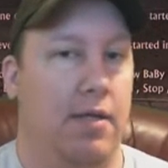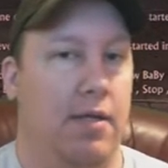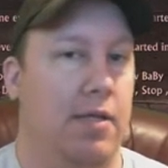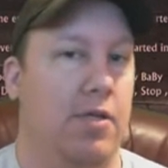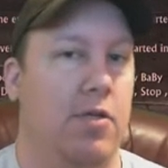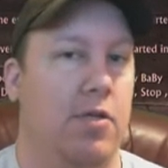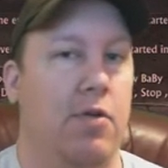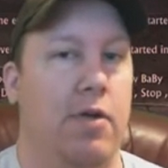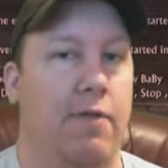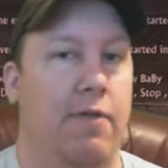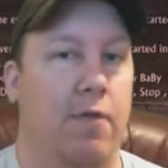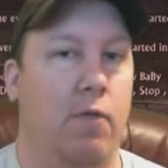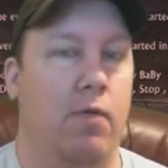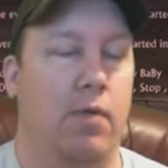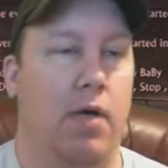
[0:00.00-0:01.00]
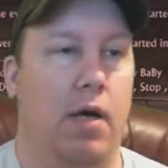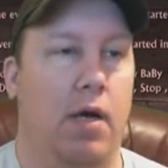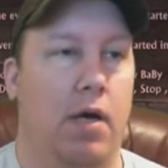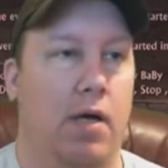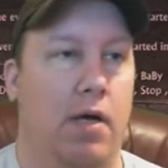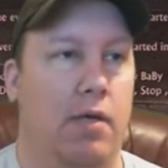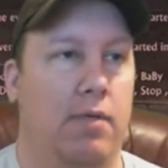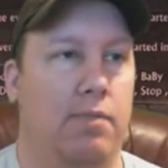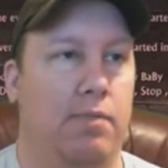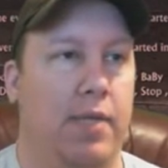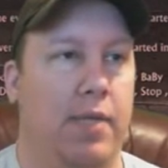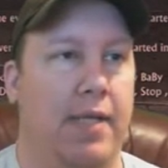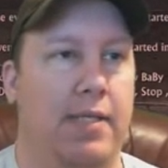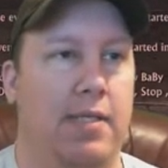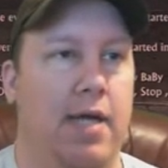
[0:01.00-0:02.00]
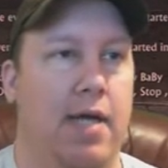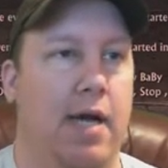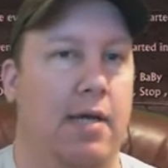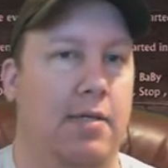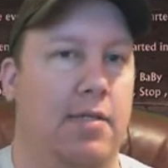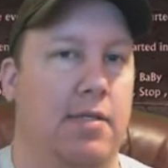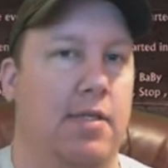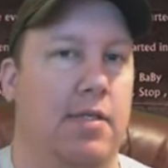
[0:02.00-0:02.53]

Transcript: the two different uh, play styles,